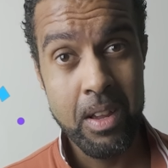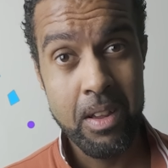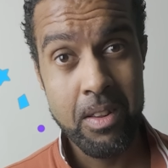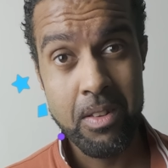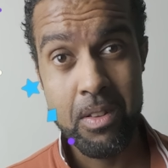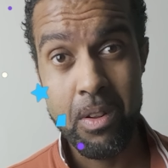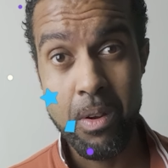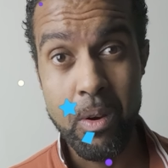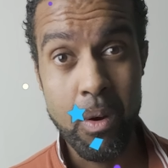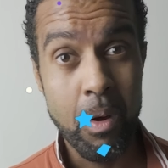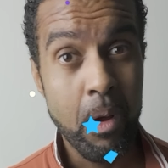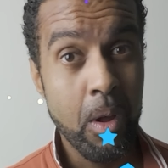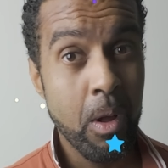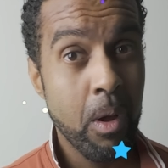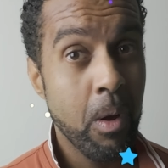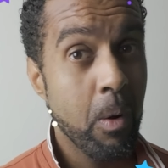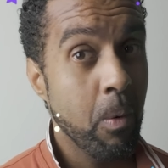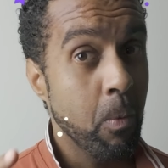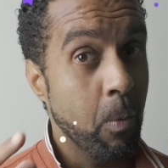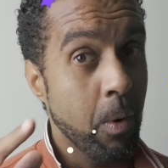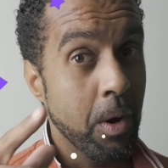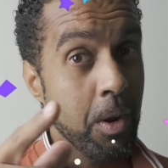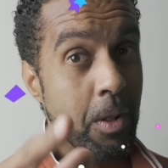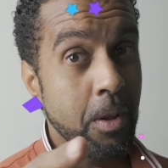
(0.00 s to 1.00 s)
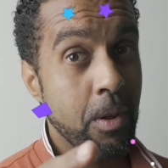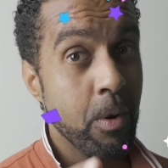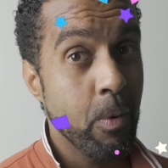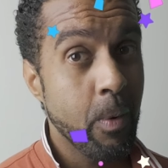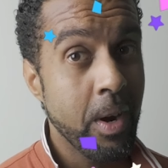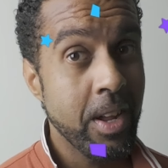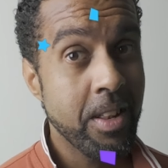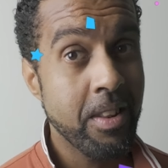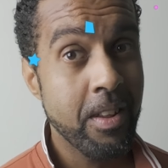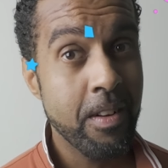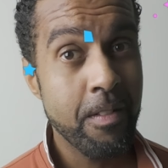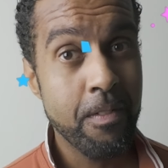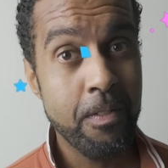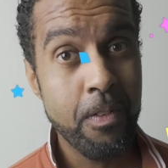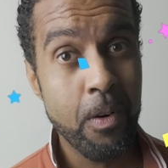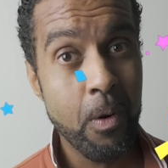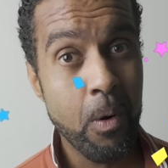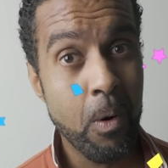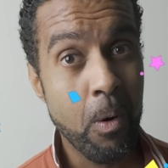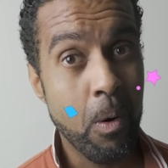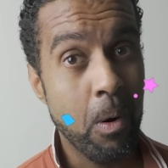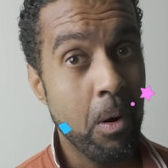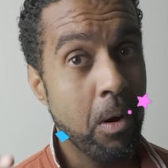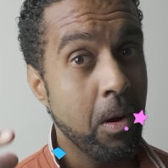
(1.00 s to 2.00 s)
So what are you waiting
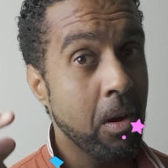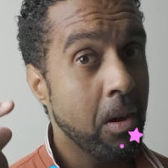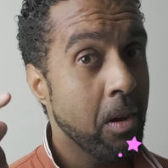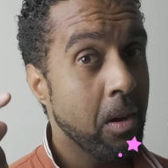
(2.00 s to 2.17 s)
for?